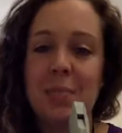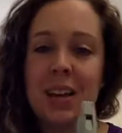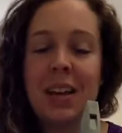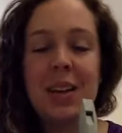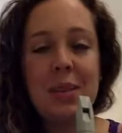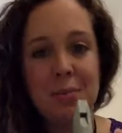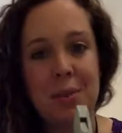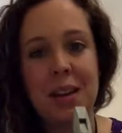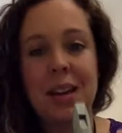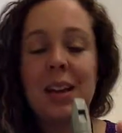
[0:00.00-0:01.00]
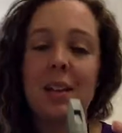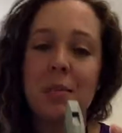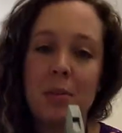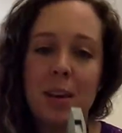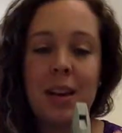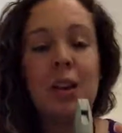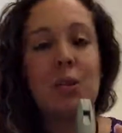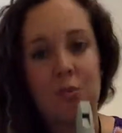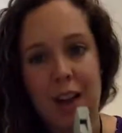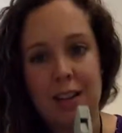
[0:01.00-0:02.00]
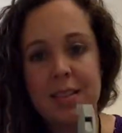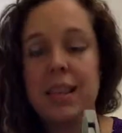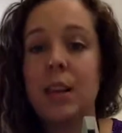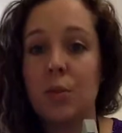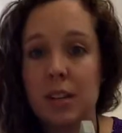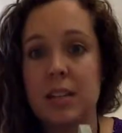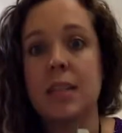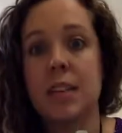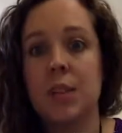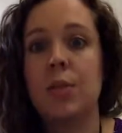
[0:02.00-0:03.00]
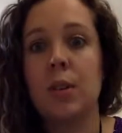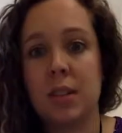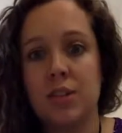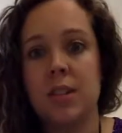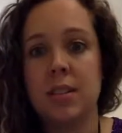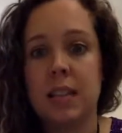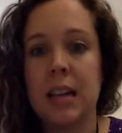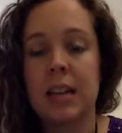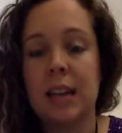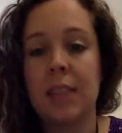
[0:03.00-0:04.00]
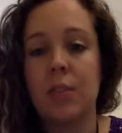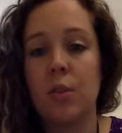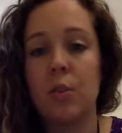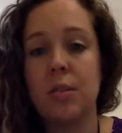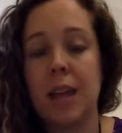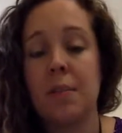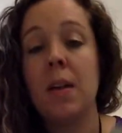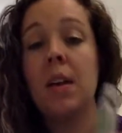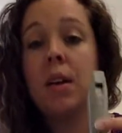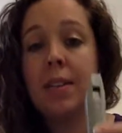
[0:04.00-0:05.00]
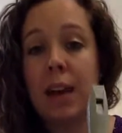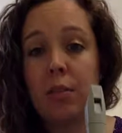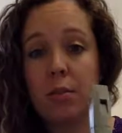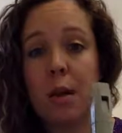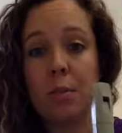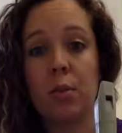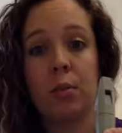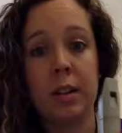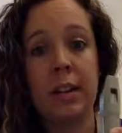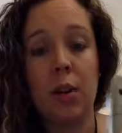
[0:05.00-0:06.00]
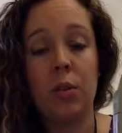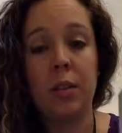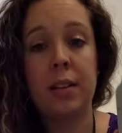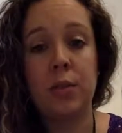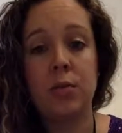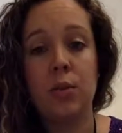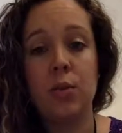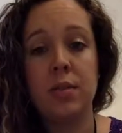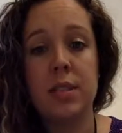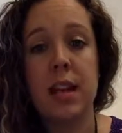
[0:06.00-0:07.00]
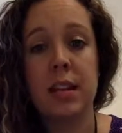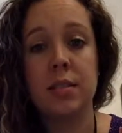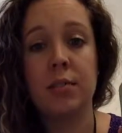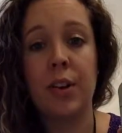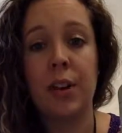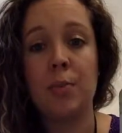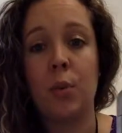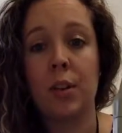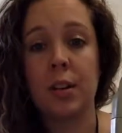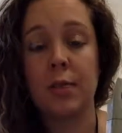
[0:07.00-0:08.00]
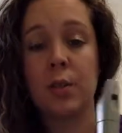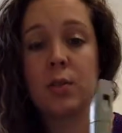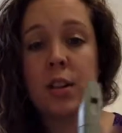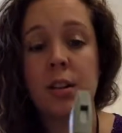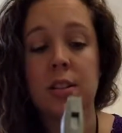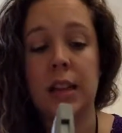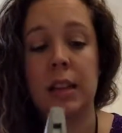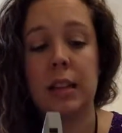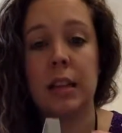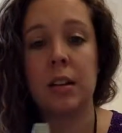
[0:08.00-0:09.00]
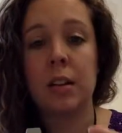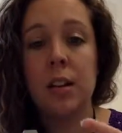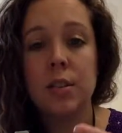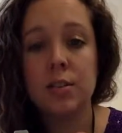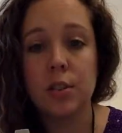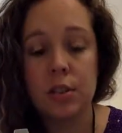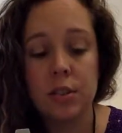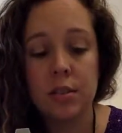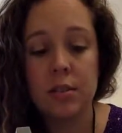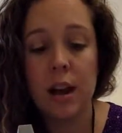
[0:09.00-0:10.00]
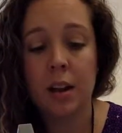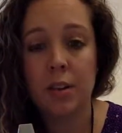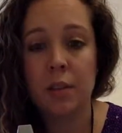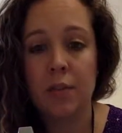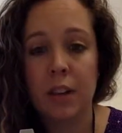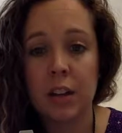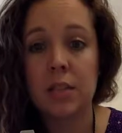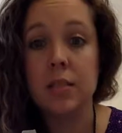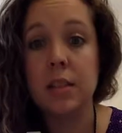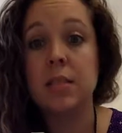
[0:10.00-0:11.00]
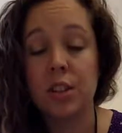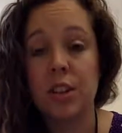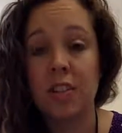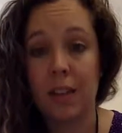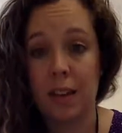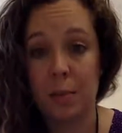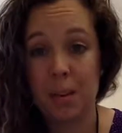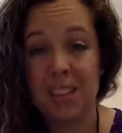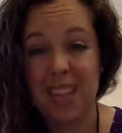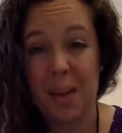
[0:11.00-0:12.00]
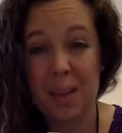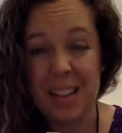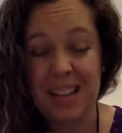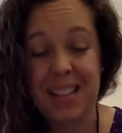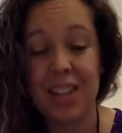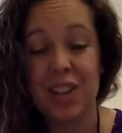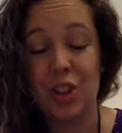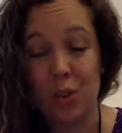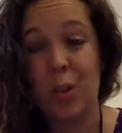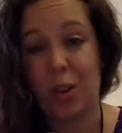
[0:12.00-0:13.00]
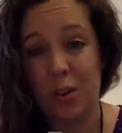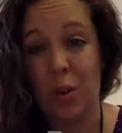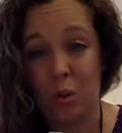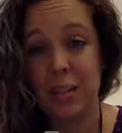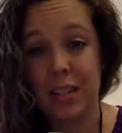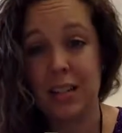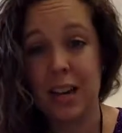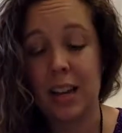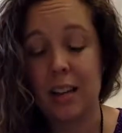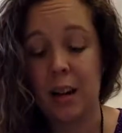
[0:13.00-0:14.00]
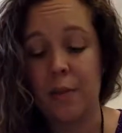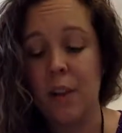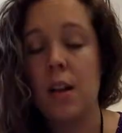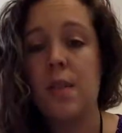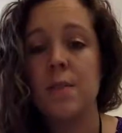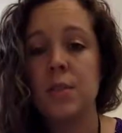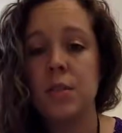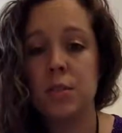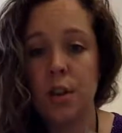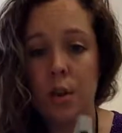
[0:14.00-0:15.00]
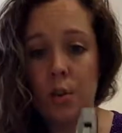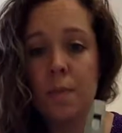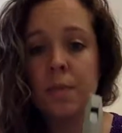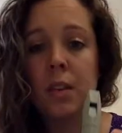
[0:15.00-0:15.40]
B, B, B, rest, and it will continue just like that the whole time. Now remember, really holding those holes tight is very important. If you start to get little circles on your fingers, that's a good thing because that means that you are holding it tight enough. So